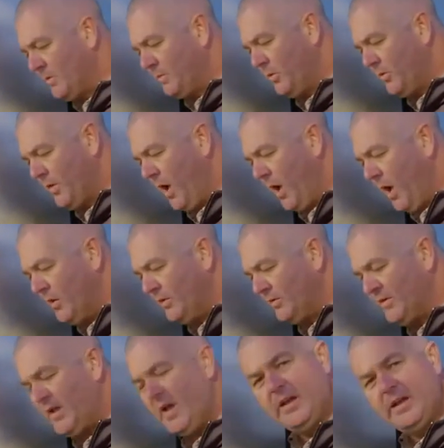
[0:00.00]
So put the
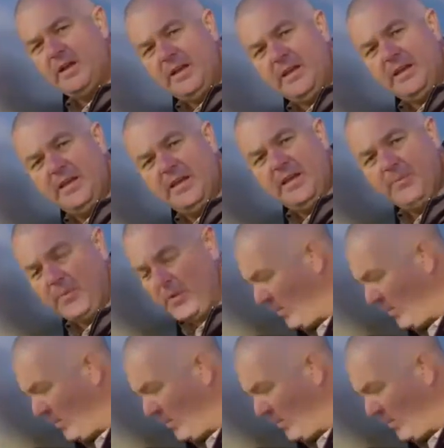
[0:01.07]
hose down in here to get in